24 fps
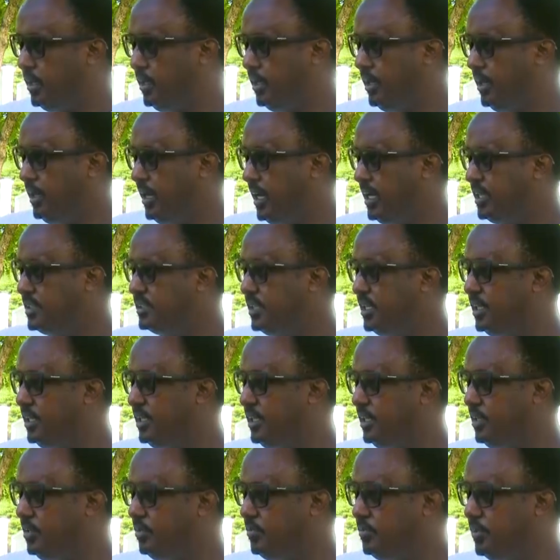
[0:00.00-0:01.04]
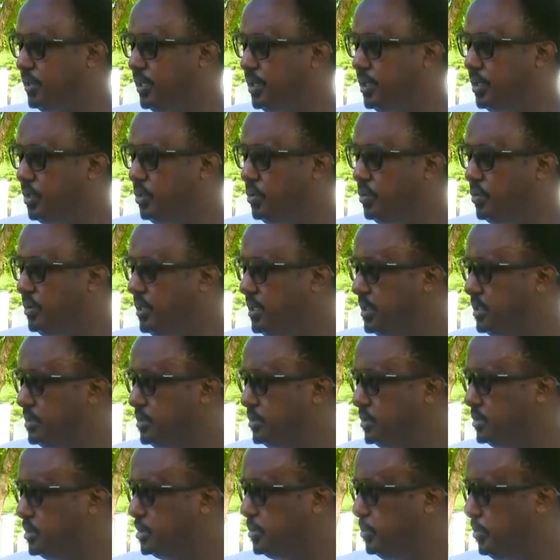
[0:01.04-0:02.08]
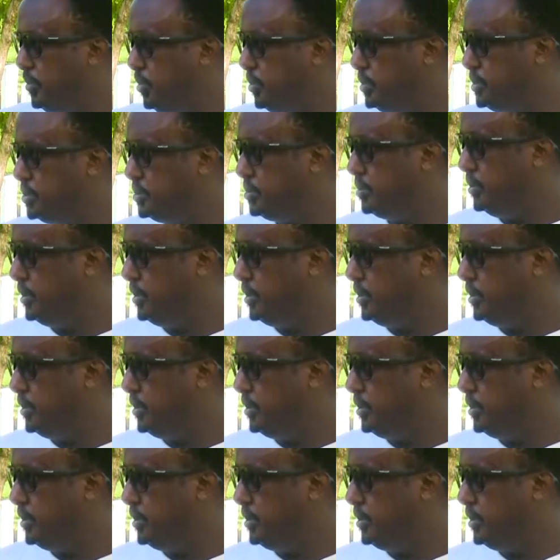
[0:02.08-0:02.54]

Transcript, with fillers: uh, excelling very good in sports